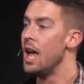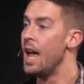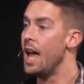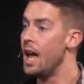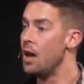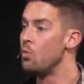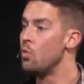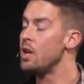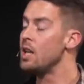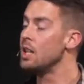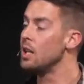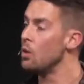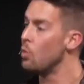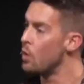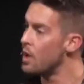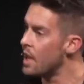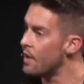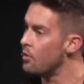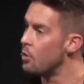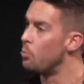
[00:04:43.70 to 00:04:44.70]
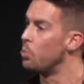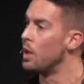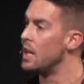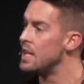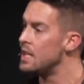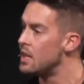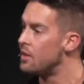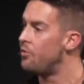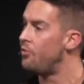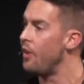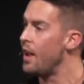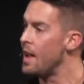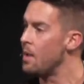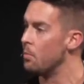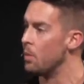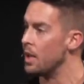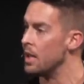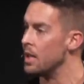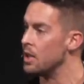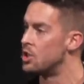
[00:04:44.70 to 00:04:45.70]
And we, we have a blended
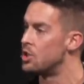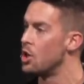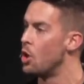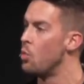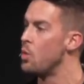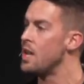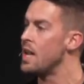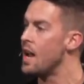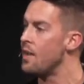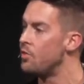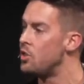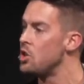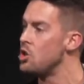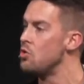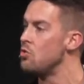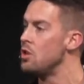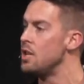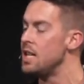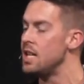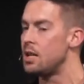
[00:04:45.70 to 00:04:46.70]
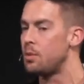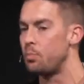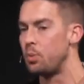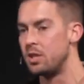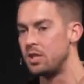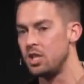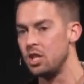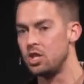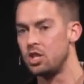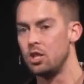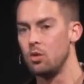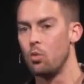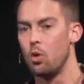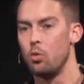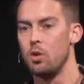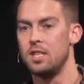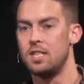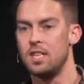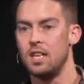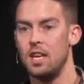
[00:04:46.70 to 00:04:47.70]
family. And so we have the unique position where
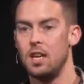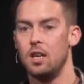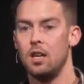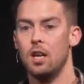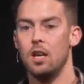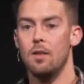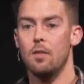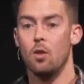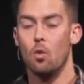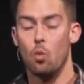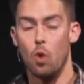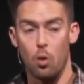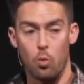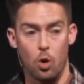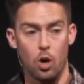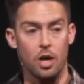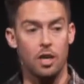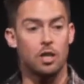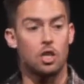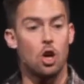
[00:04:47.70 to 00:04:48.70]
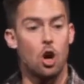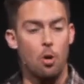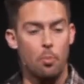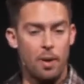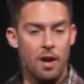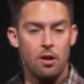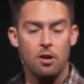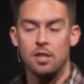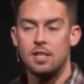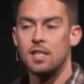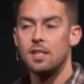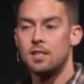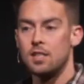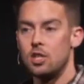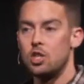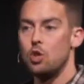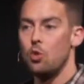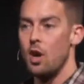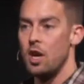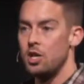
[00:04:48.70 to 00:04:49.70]
we sit in, where we're in co parenting
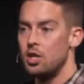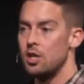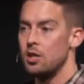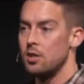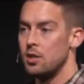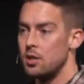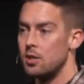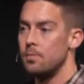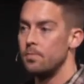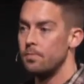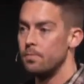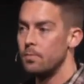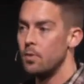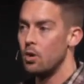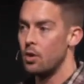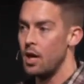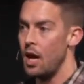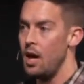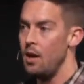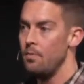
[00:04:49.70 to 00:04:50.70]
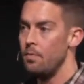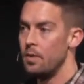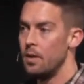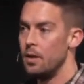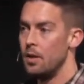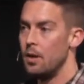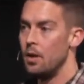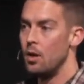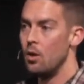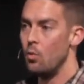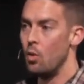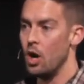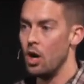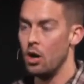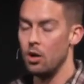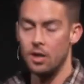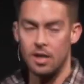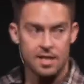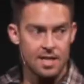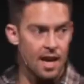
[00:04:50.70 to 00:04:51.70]
situations, okay?
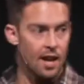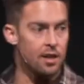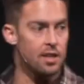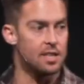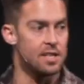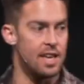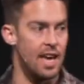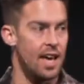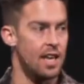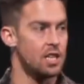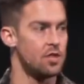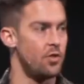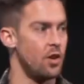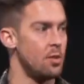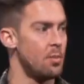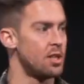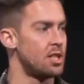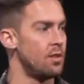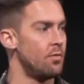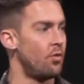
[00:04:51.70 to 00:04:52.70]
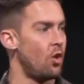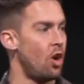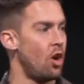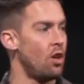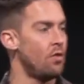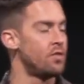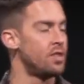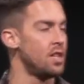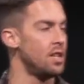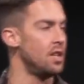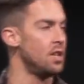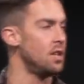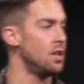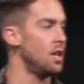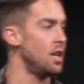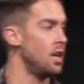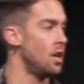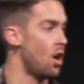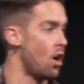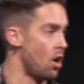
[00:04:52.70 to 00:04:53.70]
Where Natalia's dad is very much involved in,
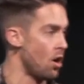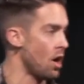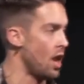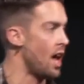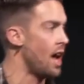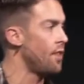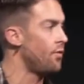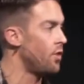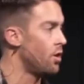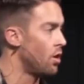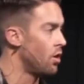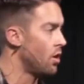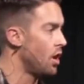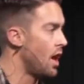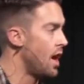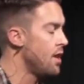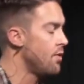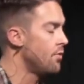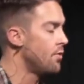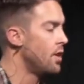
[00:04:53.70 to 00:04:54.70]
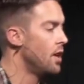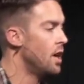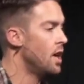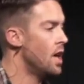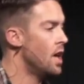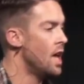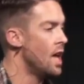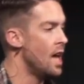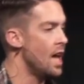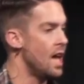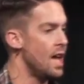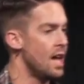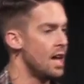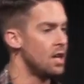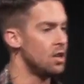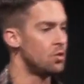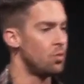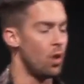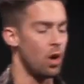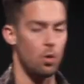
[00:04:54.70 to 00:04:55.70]
in our life and her life.
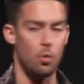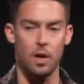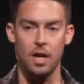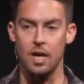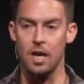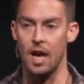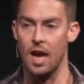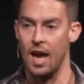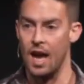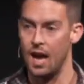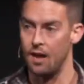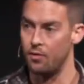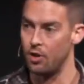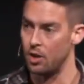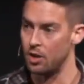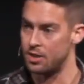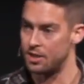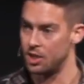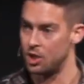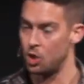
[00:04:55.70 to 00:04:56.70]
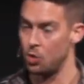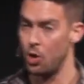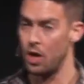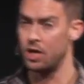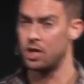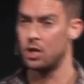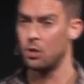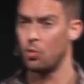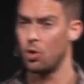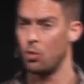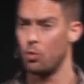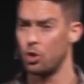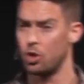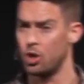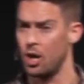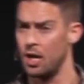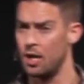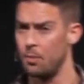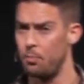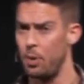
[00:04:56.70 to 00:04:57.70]
And where we have a situation where we're
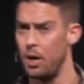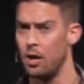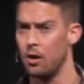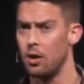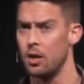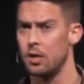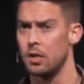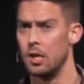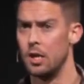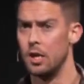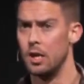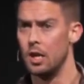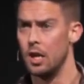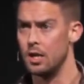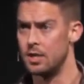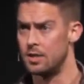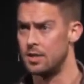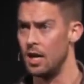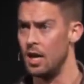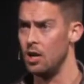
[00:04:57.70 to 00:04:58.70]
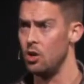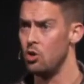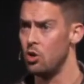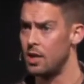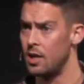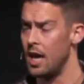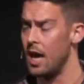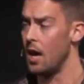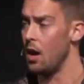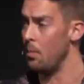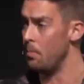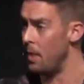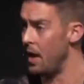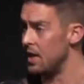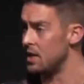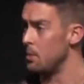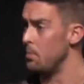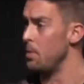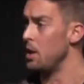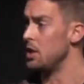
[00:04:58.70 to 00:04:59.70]
trying to parent a son who um,
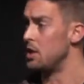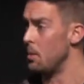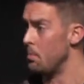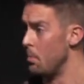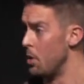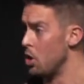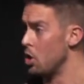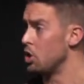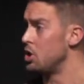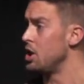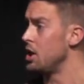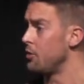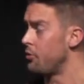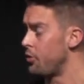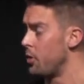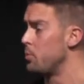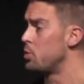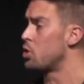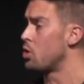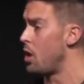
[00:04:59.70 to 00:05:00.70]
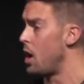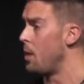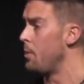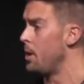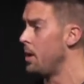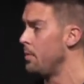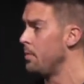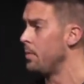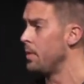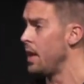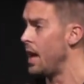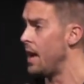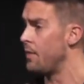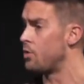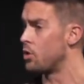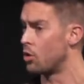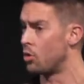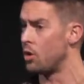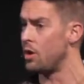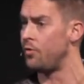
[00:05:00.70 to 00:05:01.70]
has, um, is emerging from trauma
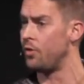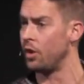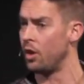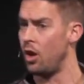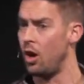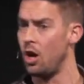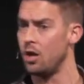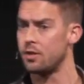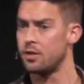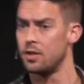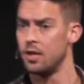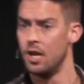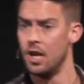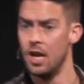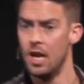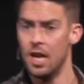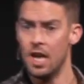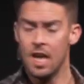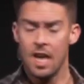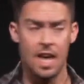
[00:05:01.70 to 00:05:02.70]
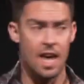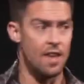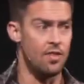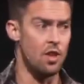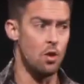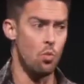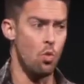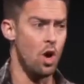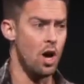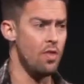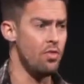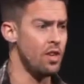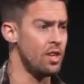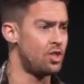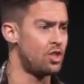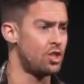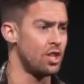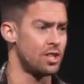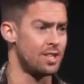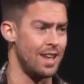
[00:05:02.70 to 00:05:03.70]
after grief and loss, and then one
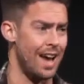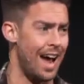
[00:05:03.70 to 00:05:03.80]
that's just